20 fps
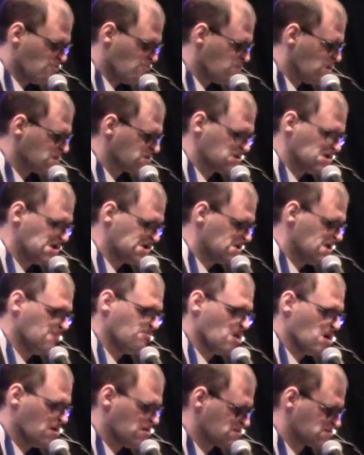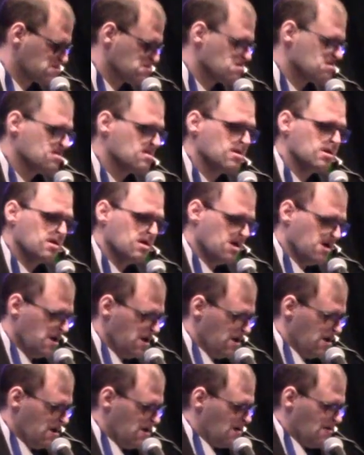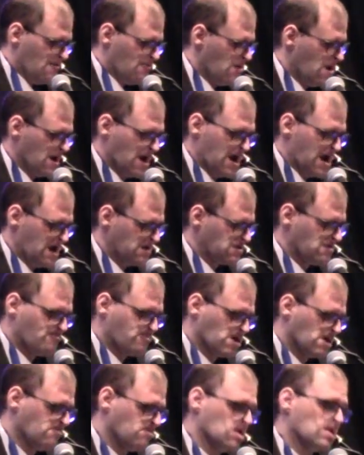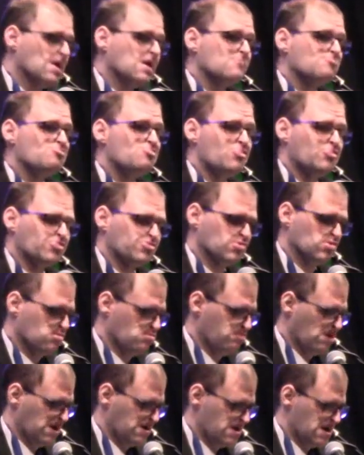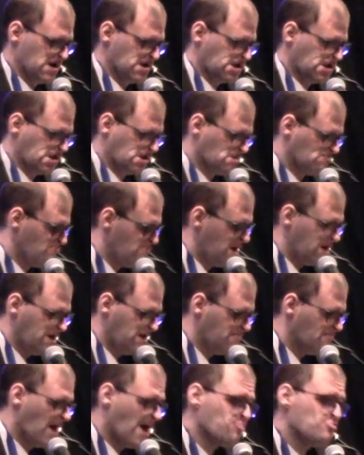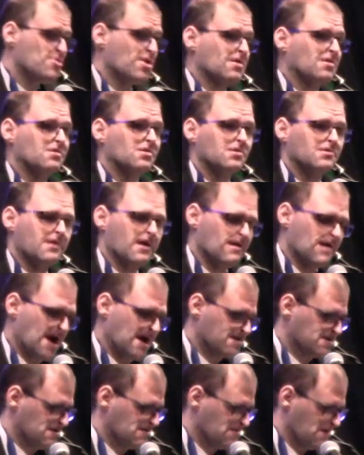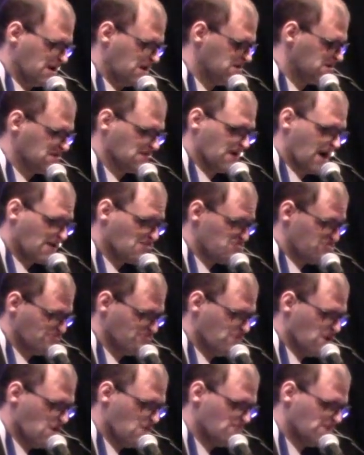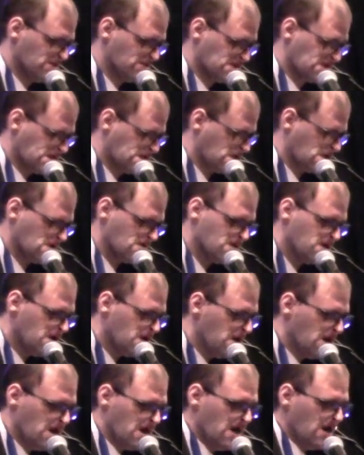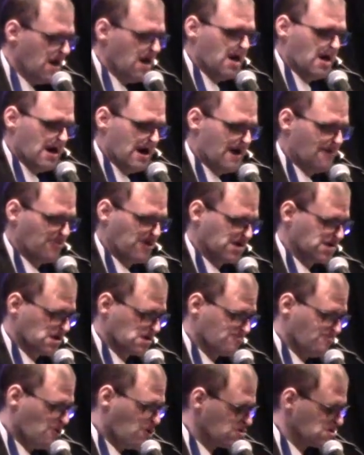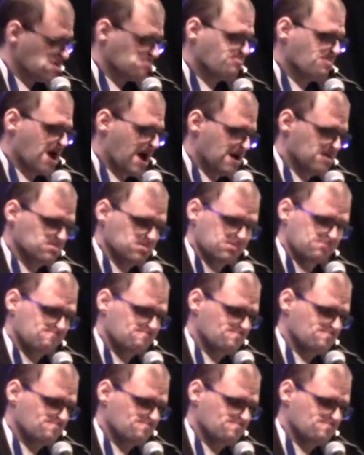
Walt Disney World, where I had the privilege to witness many magical character interaction moments. And as a sports fan,